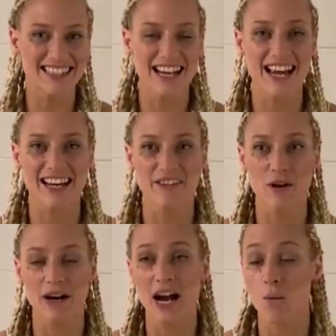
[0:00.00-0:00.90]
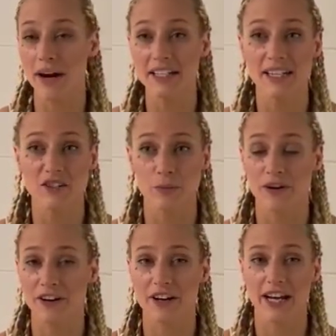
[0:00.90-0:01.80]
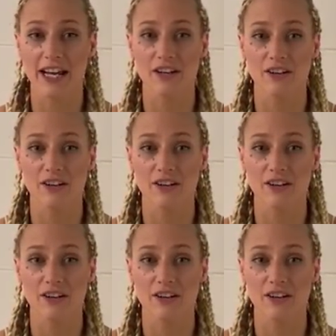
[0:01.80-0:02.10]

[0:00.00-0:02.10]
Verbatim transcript: is. Yeah. No, I can't wait to get to America again.